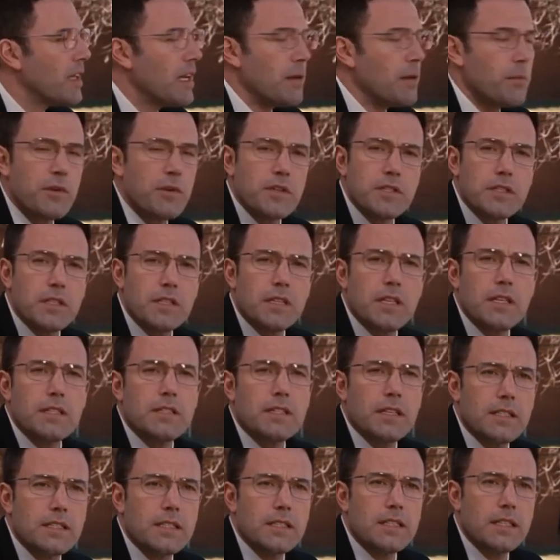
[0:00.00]
of Labor
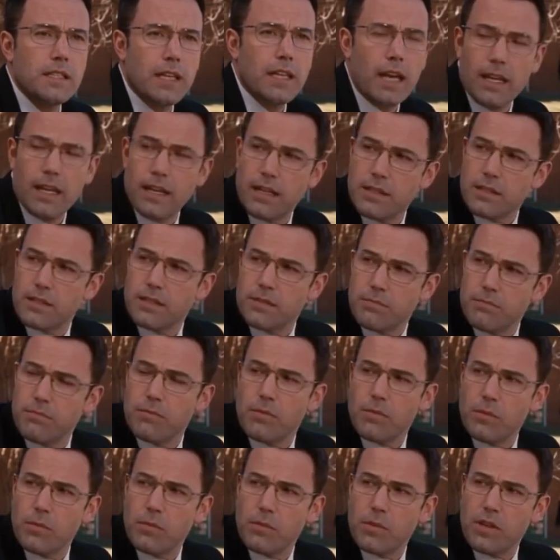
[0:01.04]
statistics indicate it's
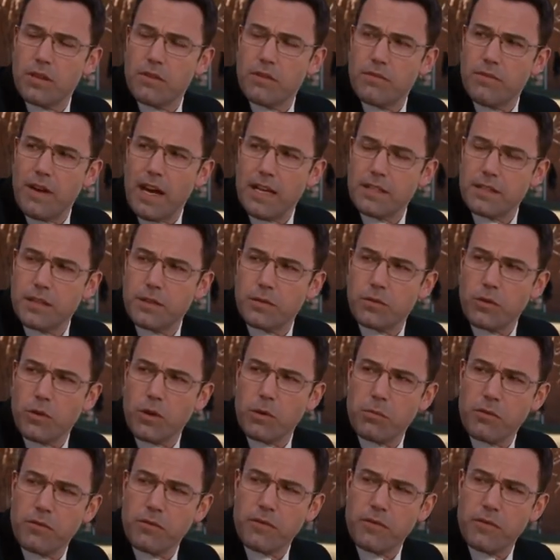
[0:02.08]
one of the fastest growing